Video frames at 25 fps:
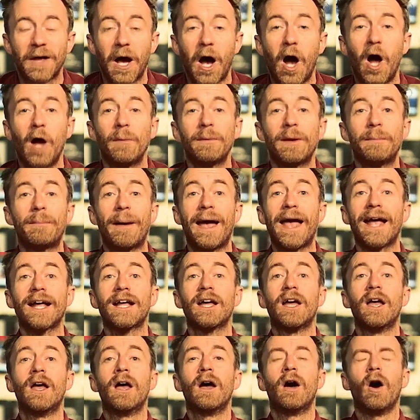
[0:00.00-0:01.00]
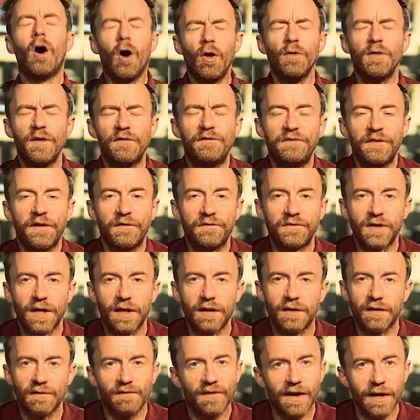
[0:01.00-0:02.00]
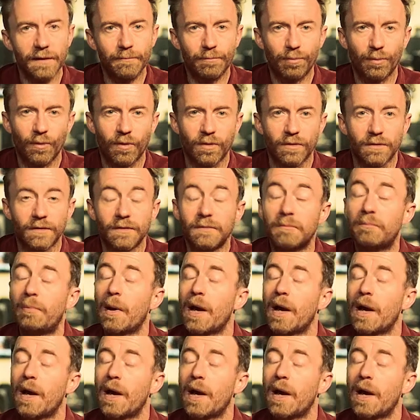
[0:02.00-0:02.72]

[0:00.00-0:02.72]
I'll be back on the 15th of April.